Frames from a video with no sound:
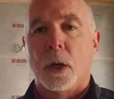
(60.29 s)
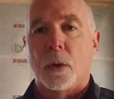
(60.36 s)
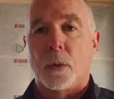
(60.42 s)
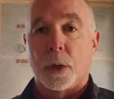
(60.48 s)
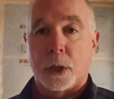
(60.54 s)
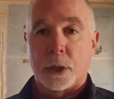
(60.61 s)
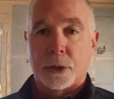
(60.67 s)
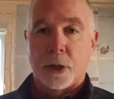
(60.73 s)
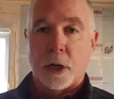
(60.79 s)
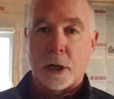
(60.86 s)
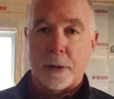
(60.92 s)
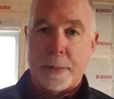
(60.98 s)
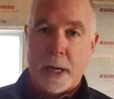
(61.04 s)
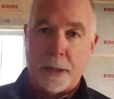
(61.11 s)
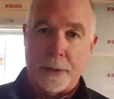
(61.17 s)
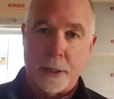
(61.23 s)
we're going to talk
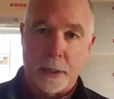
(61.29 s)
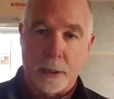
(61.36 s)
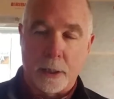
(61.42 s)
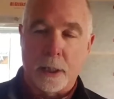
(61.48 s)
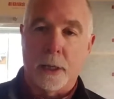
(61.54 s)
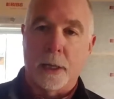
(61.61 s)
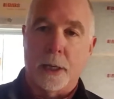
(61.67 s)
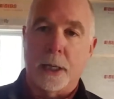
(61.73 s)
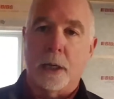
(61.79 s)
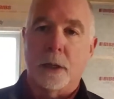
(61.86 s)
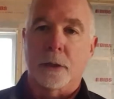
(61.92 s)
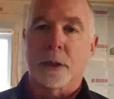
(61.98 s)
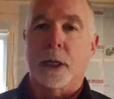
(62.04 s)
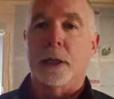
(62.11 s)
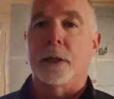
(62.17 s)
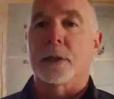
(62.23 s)
about the uh,
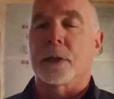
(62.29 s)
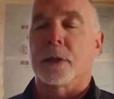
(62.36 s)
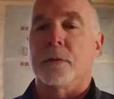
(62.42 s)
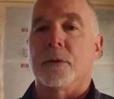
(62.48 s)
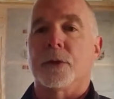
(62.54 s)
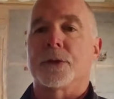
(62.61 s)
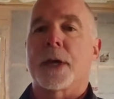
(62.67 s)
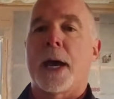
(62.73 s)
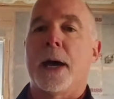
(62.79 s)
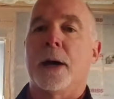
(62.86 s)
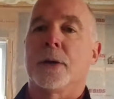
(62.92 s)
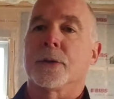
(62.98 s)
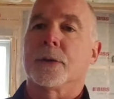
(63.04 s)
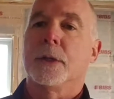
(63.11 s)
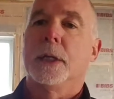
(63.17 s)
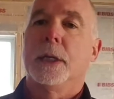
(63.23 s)
airtightness of this
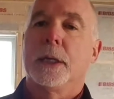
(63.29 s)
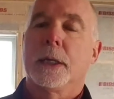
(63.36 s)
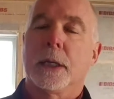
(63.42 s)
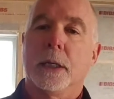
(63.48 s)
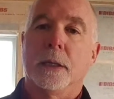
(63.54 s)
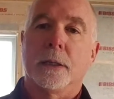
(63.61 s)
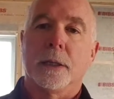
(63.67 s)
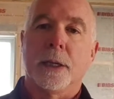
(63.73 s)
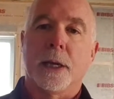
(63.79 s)
house in the